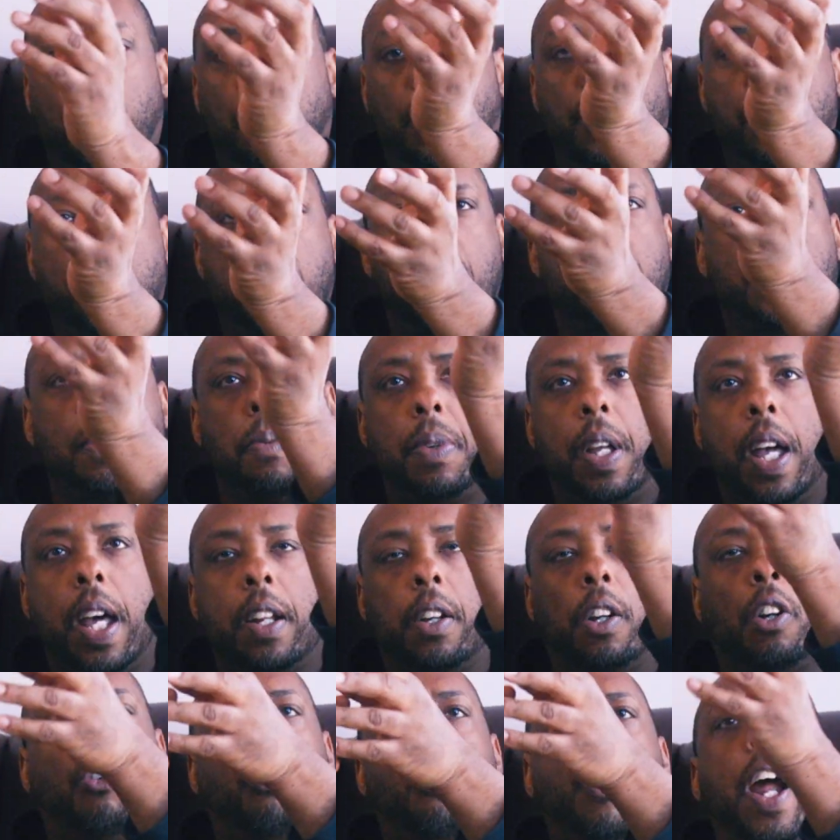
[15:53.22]
looks like some kind
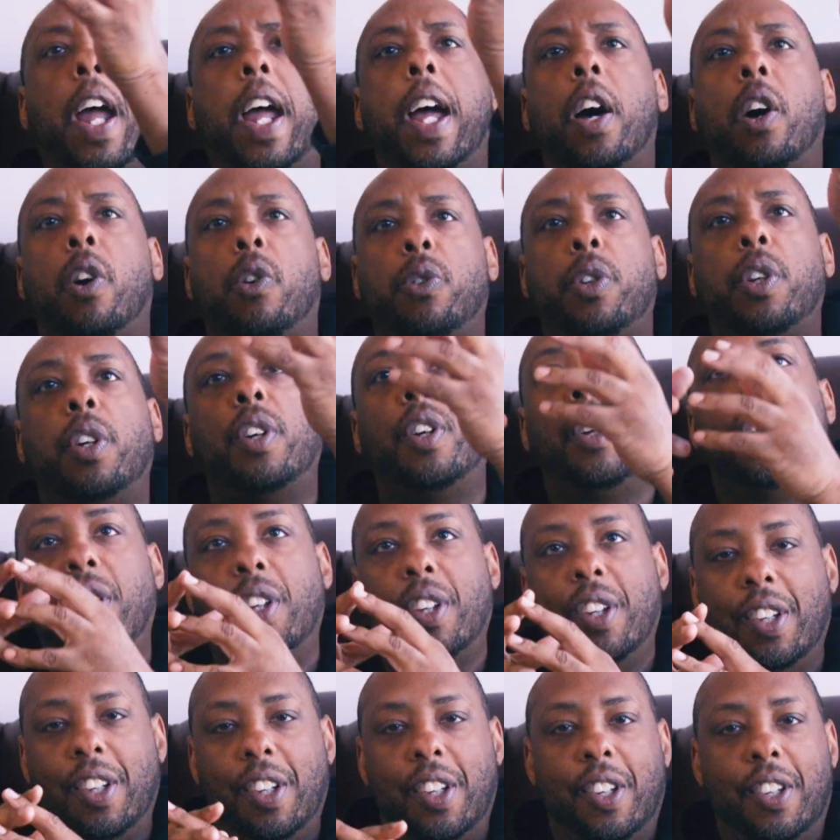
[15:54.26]
of crown.
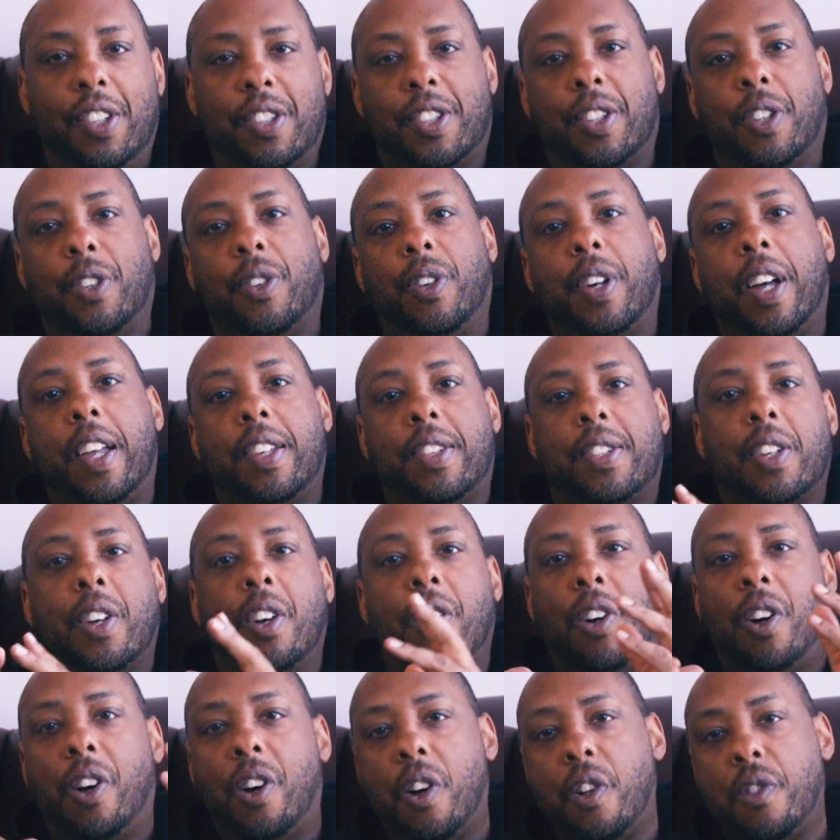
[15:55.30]
So I saw
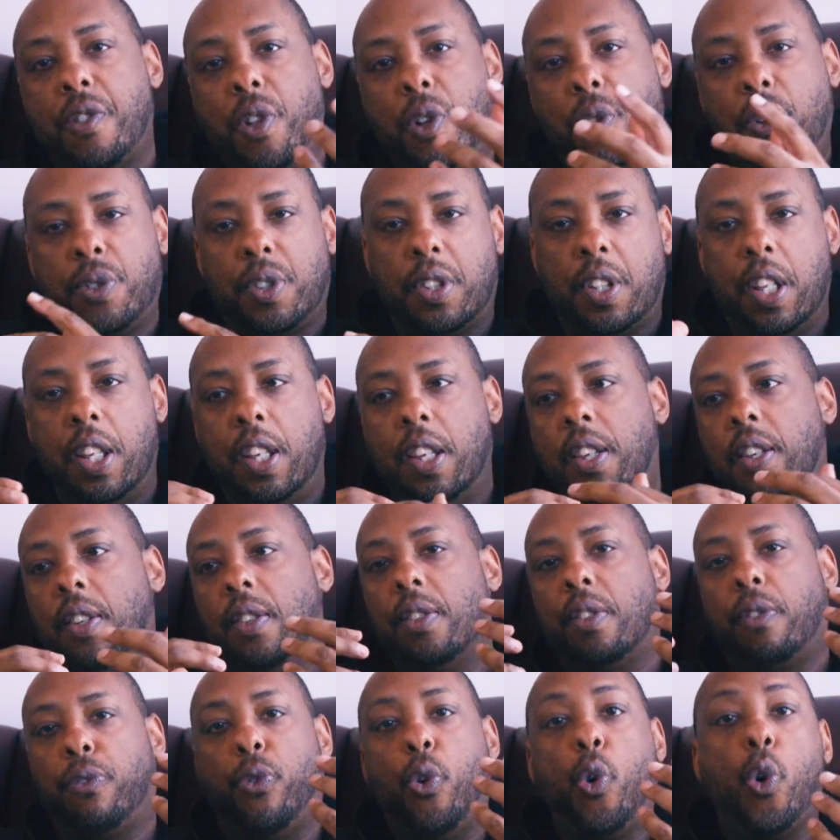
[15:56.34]
all those
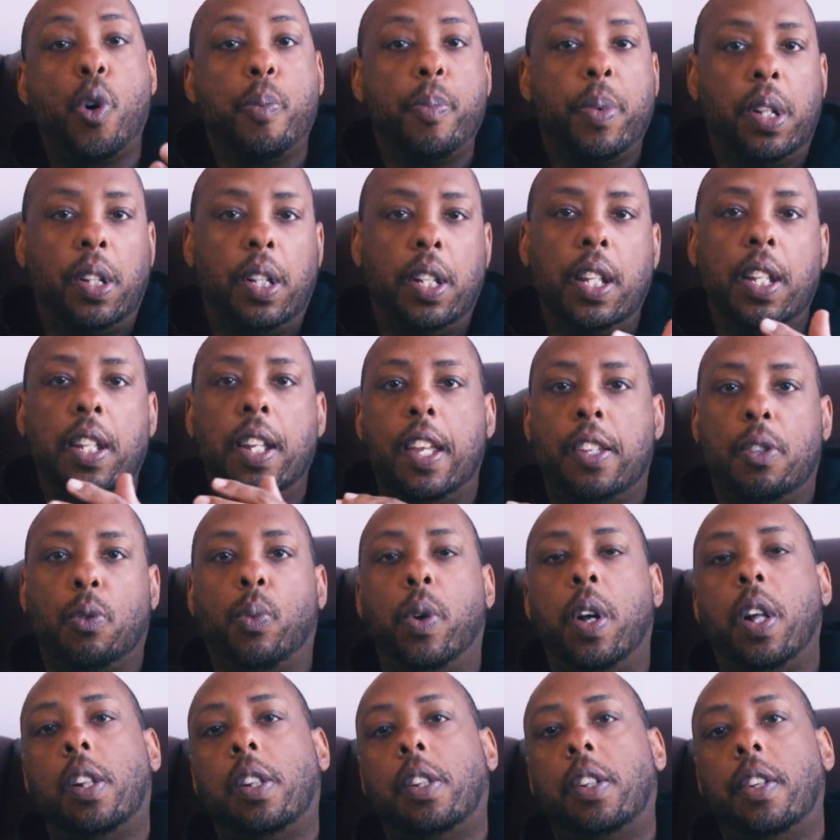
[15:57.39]
things formally, as
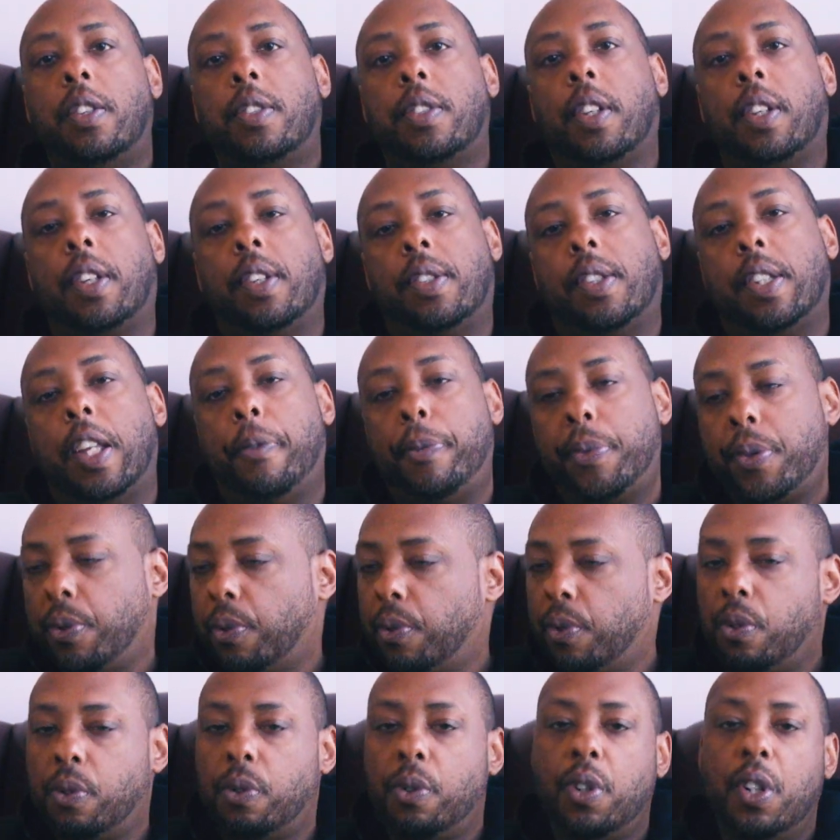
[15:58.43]
well as the
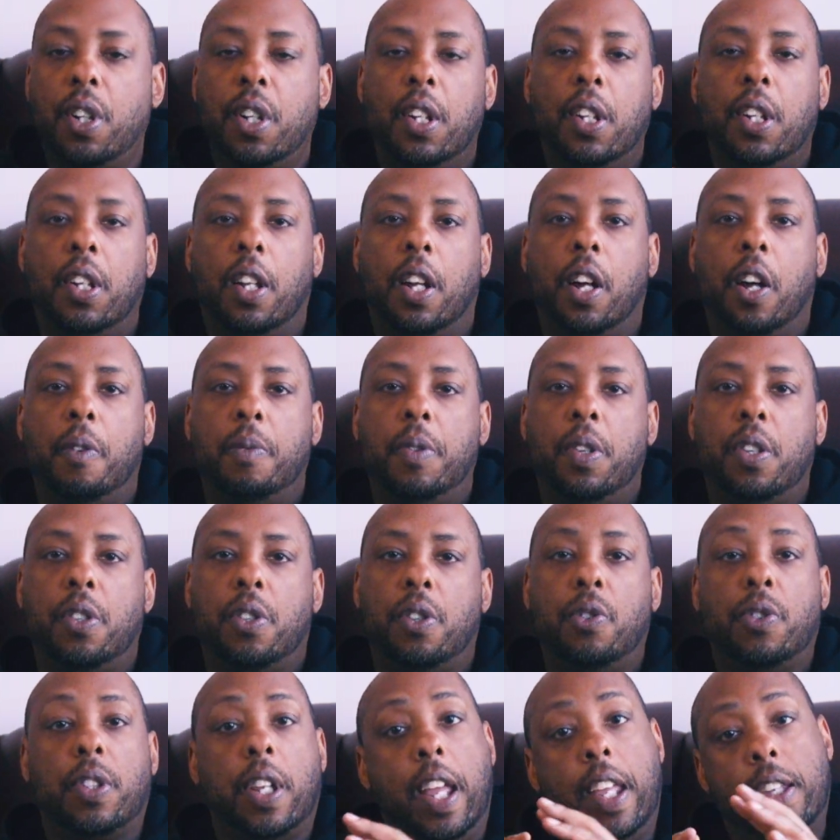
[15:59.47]
conceptual
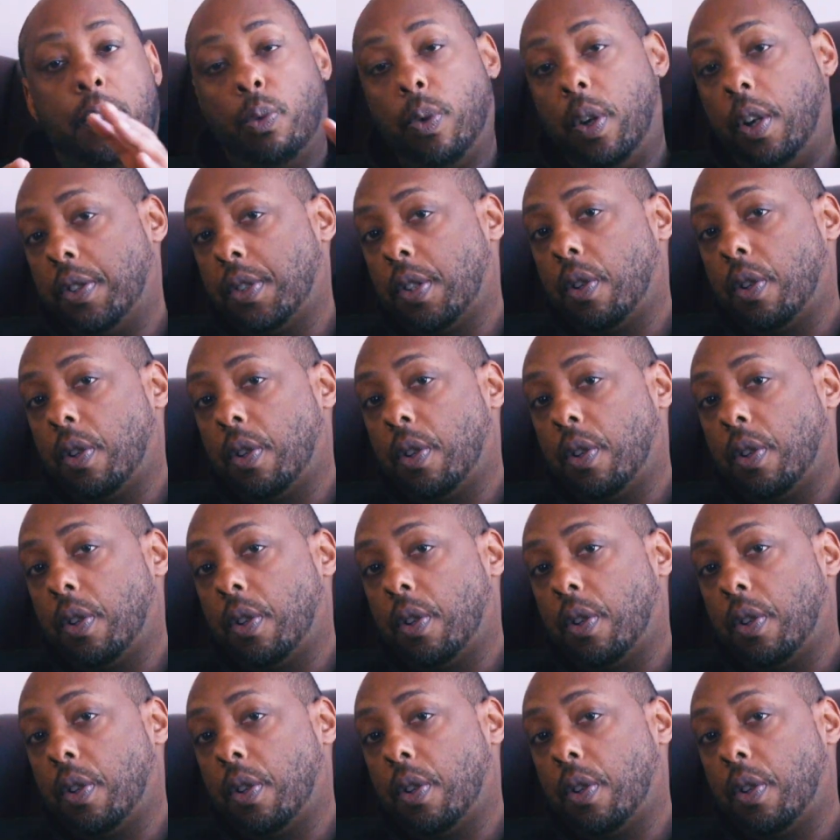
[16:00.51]
issues, as well as